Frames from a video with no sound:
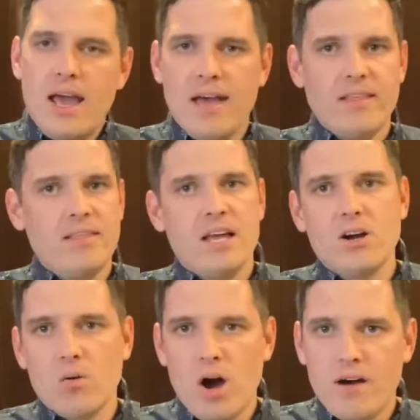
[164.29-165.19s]
and then they
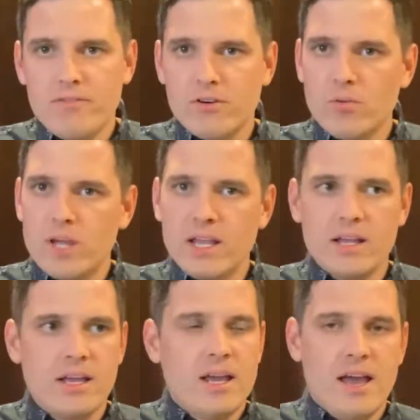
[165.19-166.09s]
go off for a
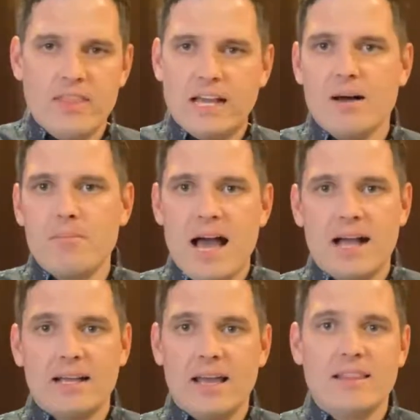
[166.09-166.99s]
week and they come
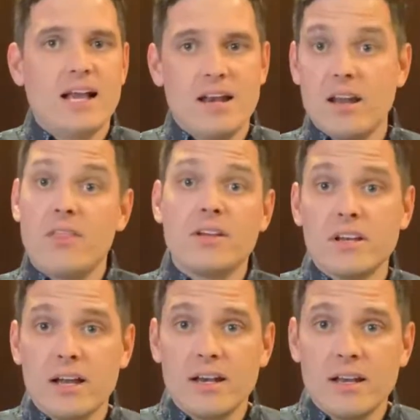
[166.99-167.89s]
back and they got nothing
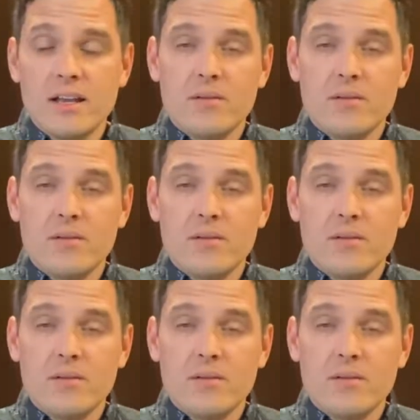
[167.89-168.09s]
done